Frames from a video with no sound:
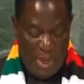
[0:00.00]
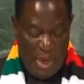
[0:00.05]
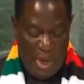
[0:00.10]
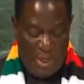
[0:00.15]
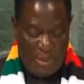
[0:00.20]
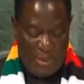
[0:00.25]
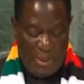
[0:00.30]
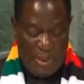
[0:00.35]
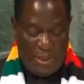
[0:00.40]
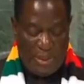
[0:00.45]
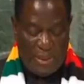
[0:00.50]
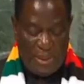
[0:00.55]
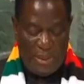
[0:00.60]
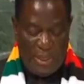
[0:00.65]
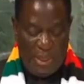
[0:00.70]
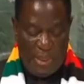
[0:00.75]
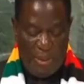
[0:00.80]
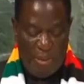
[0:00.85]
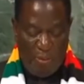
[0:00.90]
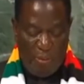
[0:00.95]

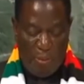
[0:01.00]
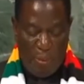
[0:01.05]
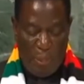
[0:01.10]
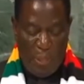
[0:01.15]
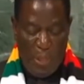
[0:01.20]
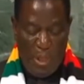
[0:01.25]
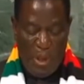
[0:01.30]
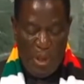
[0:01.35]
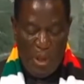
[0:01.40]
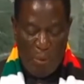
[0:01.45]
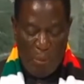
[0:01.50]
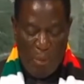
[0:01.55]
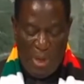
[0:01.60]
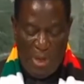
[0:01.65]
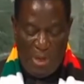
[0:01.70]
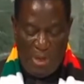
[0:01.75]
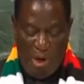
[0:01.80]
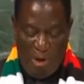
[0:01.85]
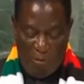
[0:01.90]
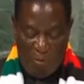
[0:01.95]
Additionally,
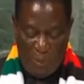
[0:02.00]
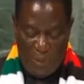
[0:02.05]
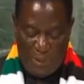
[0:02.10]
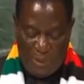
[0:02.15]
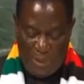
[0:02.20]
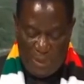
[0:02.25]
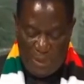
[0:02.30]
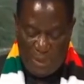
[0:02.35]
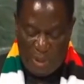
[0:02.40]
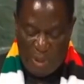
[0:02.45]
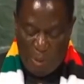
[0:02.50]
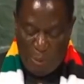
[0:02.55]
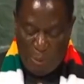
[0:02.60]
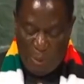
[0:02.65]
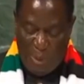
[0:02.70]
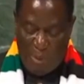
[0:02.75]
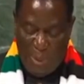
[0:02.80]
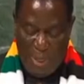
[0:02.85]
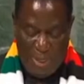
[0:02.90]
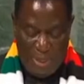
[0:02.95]
my government is
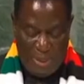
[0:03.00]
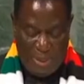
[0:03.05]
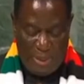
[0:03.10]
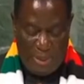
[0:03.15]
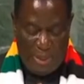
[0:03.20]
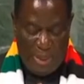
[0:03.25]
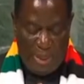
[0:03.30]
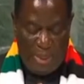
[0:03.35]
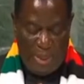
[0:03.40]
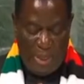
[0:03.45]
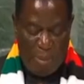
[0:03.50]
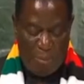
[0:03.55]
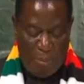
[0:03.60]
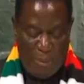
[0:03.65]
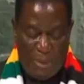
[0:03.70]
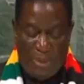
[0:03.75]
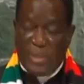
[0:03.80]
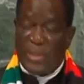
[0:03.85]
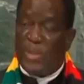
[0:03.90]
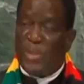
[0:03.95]
implementing an
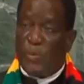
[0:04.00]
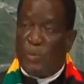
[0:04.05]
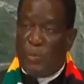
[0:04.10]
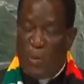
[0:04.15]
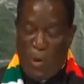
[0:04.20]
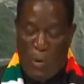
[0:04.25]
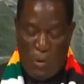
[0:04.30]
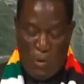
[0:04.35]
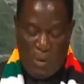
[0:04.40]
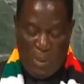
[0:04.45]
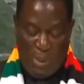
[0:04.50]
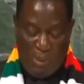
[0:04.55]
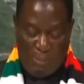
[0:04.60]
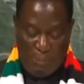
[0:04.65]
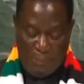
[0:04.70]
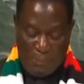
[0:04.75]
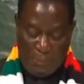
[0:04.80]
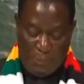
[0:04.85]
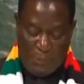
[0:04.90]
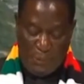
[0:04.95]
ambitious
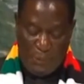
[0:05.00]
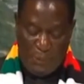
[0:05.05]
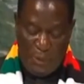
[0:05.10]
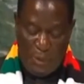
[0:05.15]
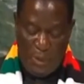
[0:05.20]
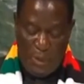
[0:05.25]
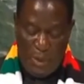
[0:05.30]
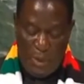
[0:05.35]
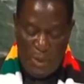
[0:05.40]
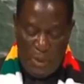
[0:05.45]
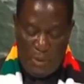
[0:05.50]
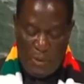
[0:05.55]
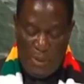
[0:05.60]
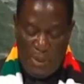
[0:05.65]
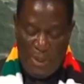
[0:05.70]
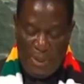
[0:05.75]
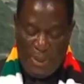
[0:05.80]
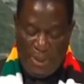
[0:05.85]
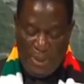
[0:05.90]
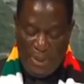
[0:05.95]
program to
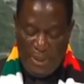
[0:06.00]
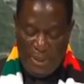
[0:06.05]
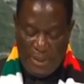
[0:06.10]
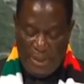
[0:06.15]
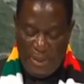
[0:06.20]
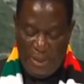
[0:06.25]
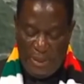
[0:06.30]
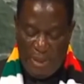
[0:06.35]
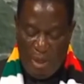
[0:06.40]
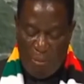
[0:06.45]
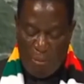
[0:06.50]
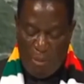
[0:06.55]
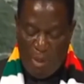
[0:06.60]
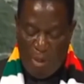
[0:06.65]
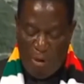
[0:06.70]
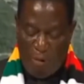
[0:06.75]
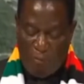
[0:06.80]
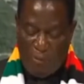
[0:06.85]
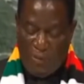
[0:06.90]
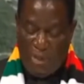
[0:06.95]
increase the number
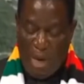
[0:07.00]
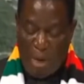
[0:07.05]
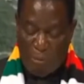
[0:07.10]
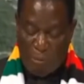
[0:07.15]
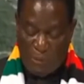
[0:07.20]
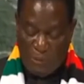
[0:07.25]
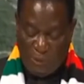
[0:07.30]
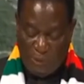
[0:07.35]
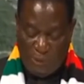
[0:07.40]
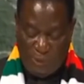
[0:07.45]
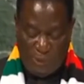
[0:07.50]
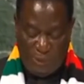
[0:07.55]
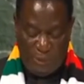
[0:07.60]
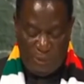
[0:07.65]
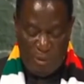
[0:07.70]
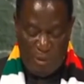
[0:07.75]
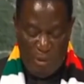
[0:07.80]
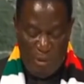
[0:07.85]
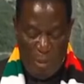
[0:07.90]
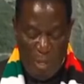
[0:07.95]
of dams
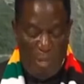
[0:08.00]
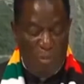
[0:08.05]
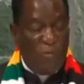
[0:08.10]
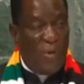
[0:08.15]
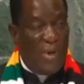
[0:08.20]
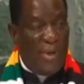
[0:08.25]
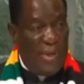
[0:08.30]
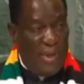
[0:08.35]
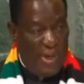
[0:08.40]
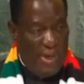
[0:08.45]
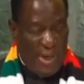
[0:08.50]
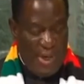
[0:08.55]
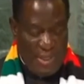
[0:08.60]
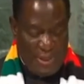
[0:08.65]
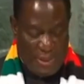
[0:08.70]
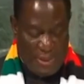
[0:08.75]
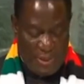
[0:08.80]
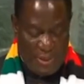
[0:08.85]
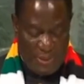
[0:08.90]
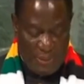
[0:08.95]
for
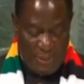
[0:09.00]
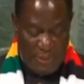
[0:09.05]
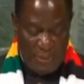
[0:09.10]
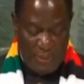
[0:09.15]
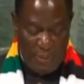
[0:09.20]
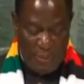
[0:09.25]
irrigation.